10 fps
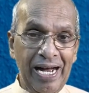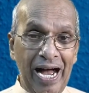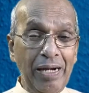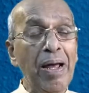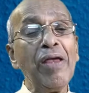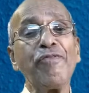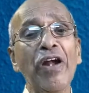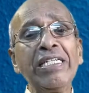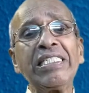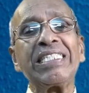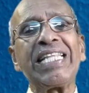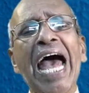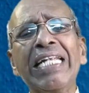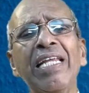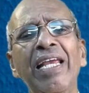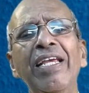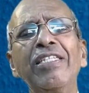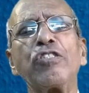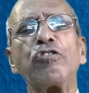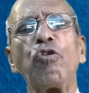And my friends, that
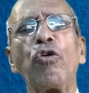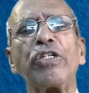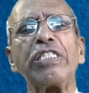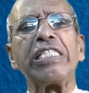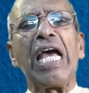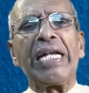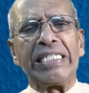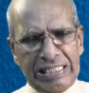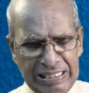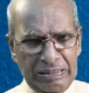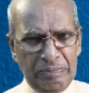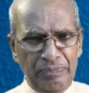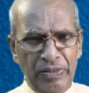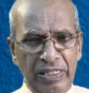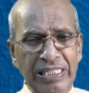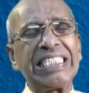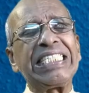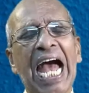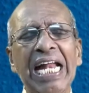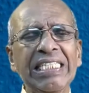is true Christianity.
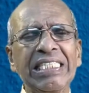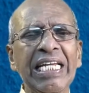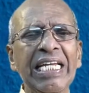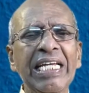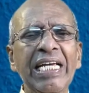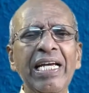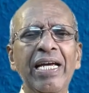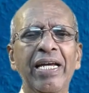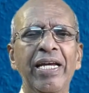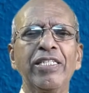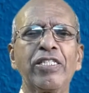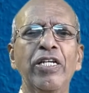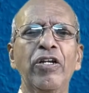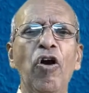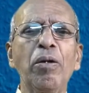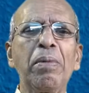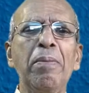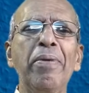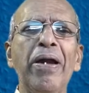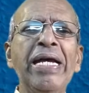Christianity is not
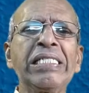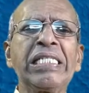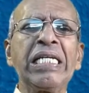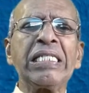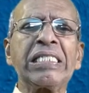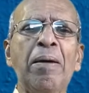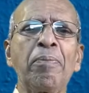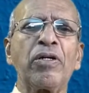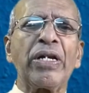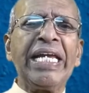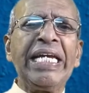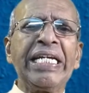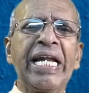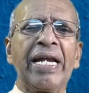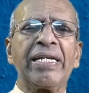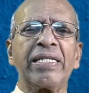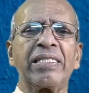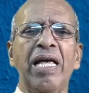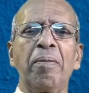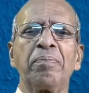memorizing some creed and
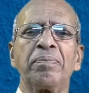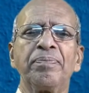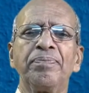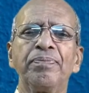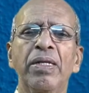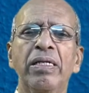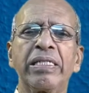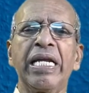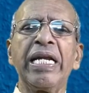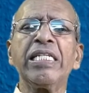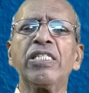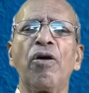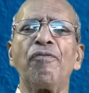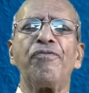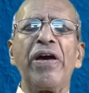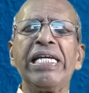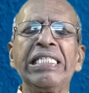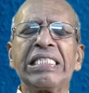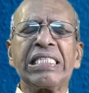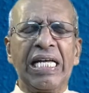some tenets of
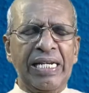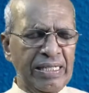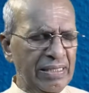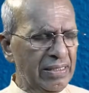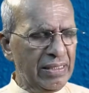faith and